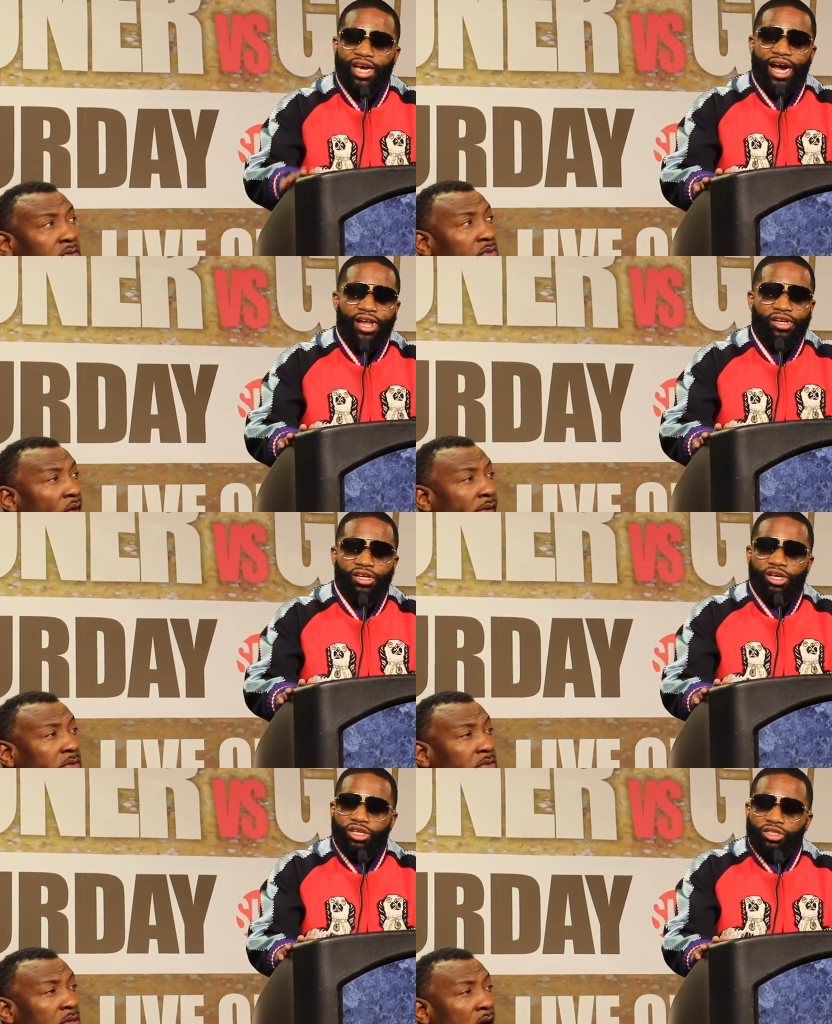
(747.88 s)
Speaker 1: got,
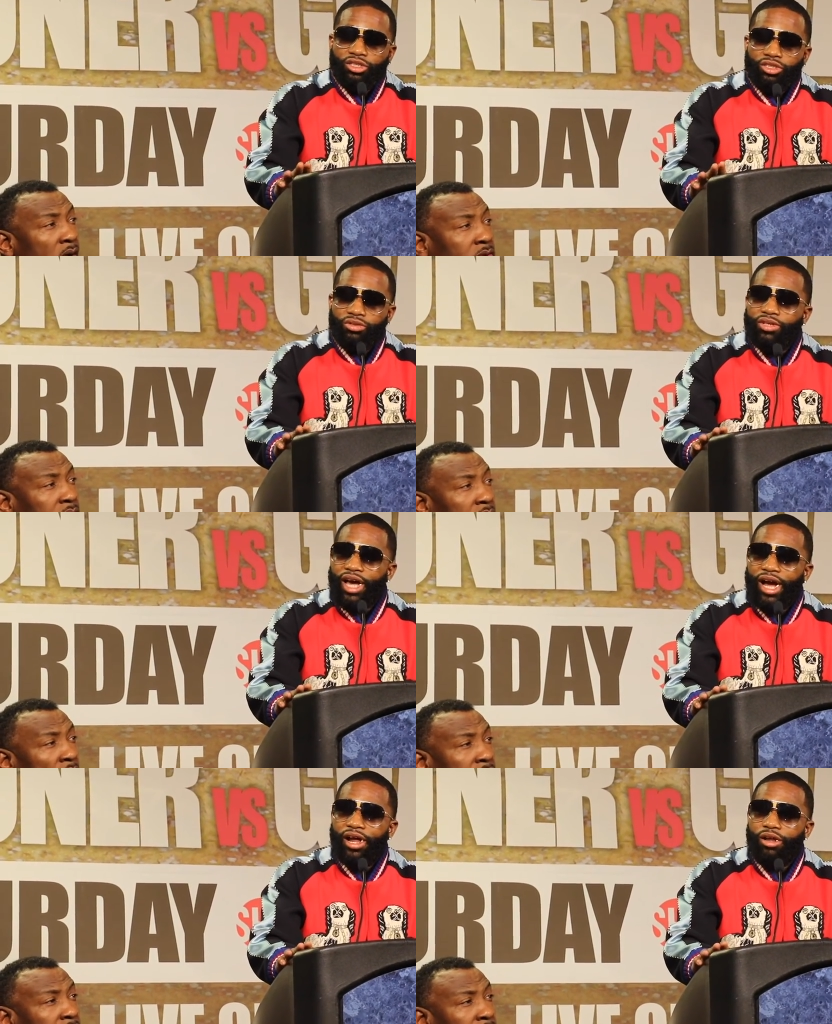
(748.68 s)
you
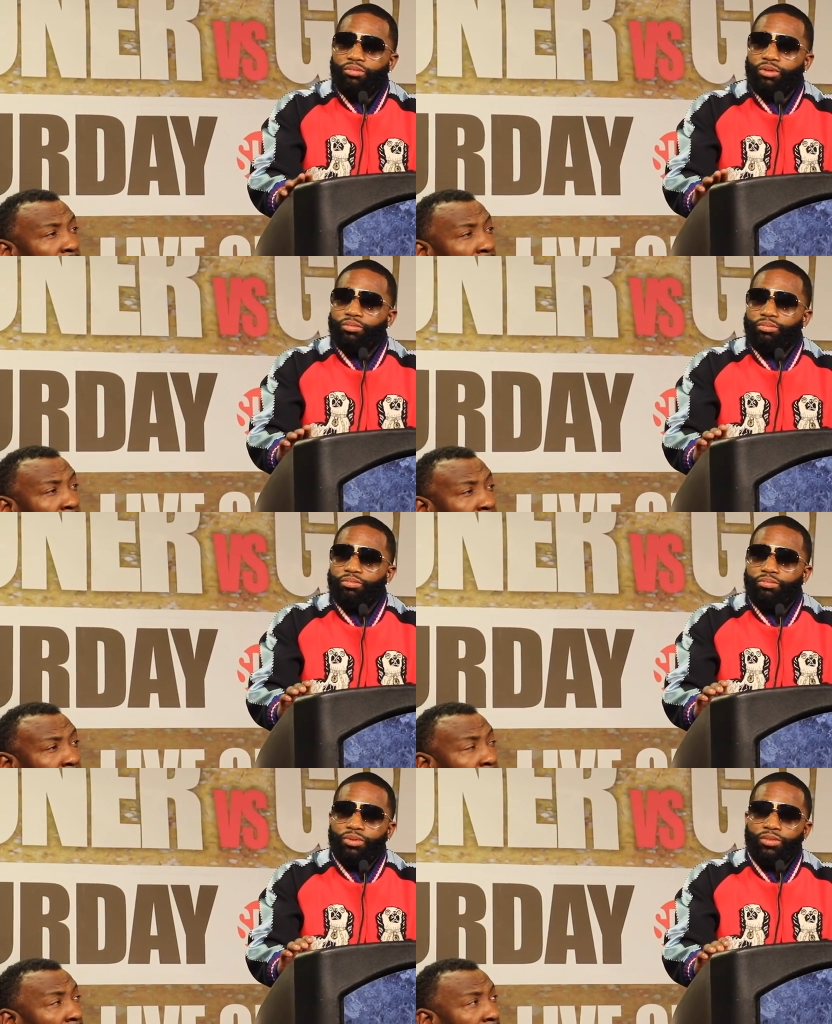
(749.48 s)
got
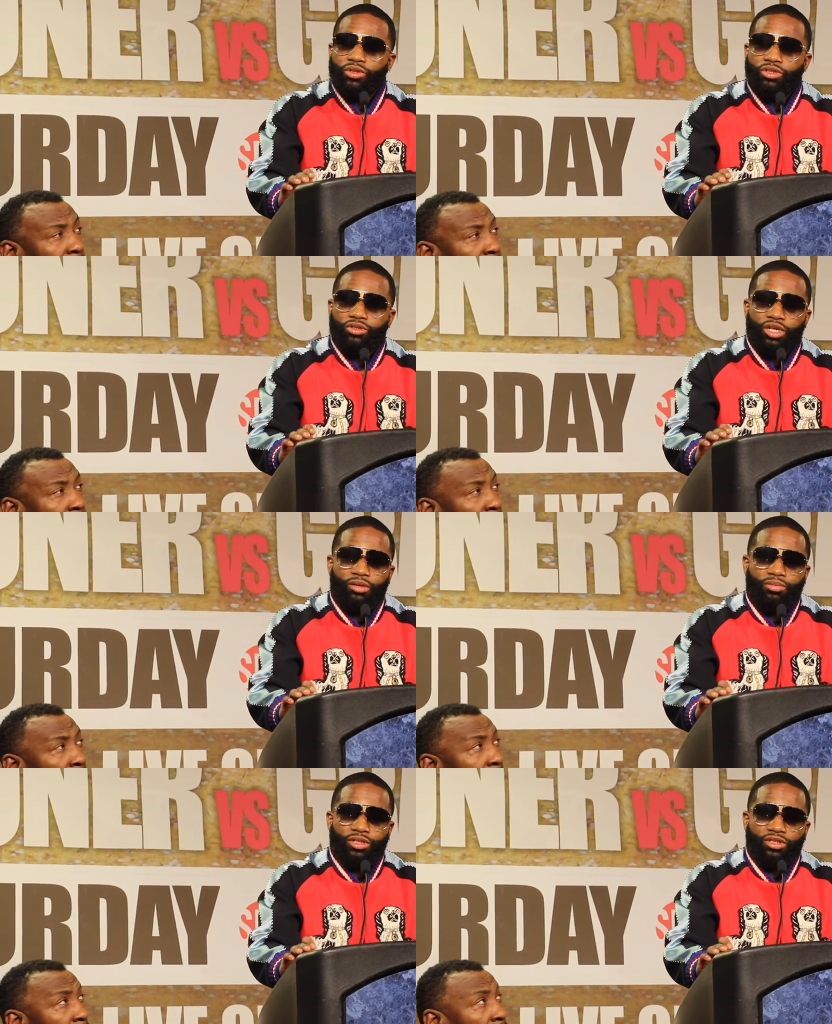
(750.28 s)
promotional
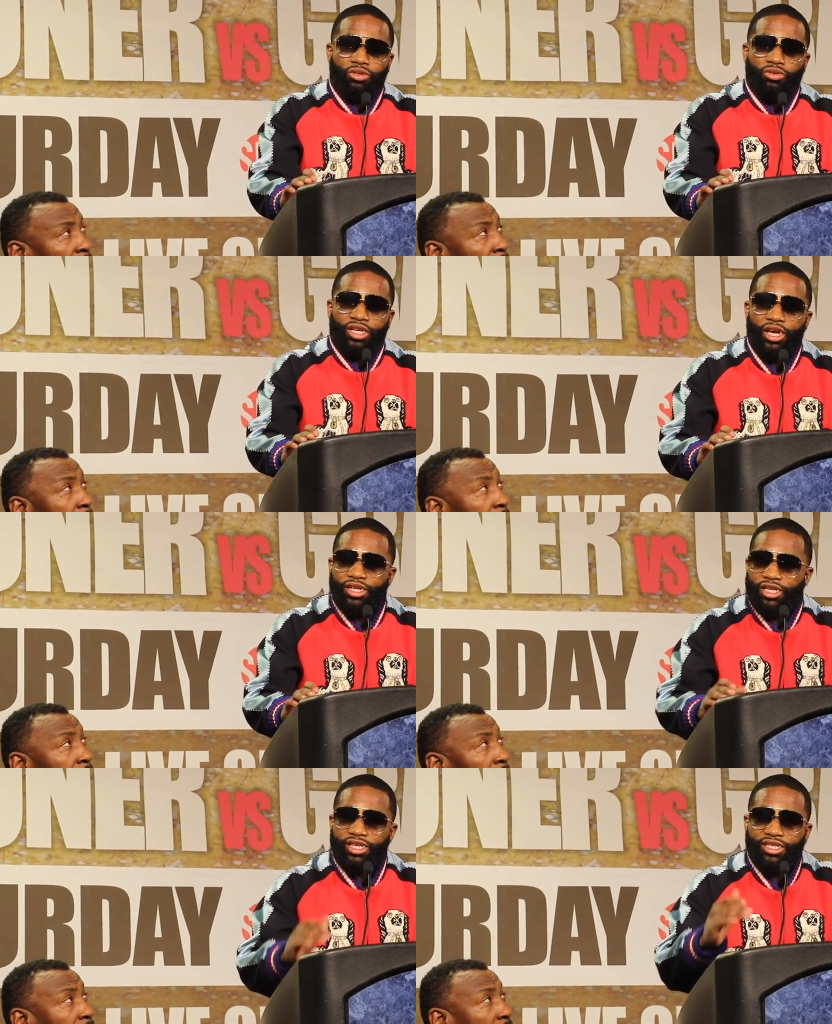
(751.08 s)
companies who
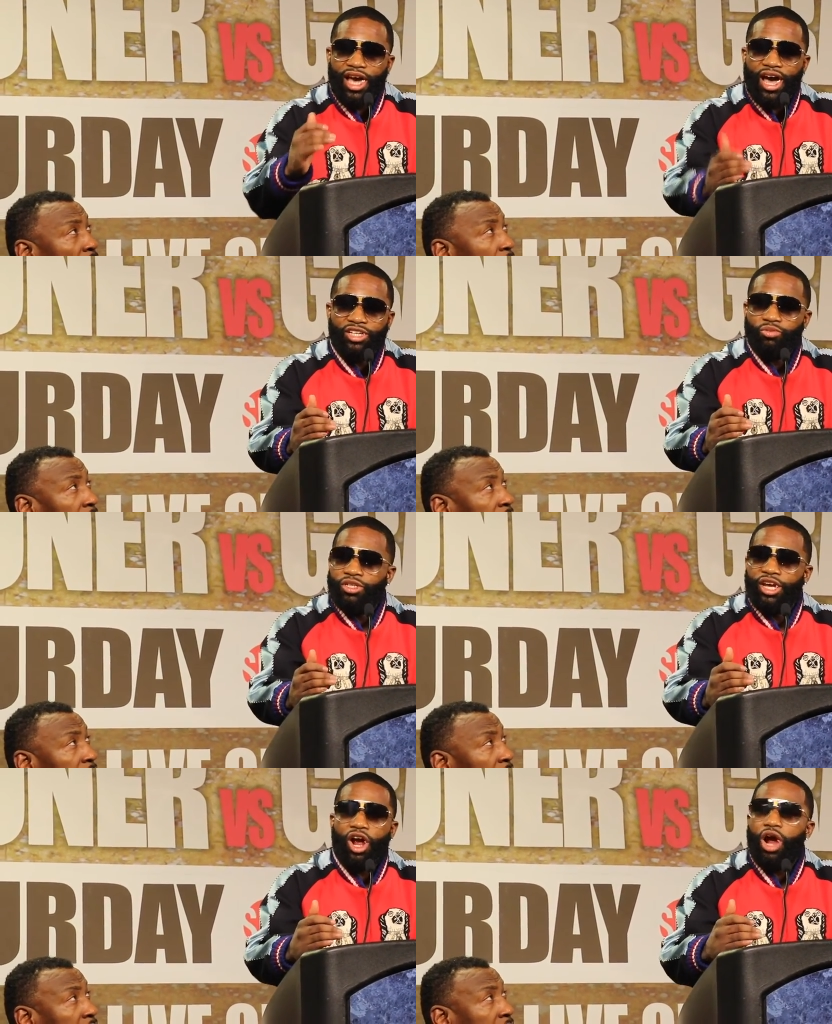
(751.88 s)
get these guys when they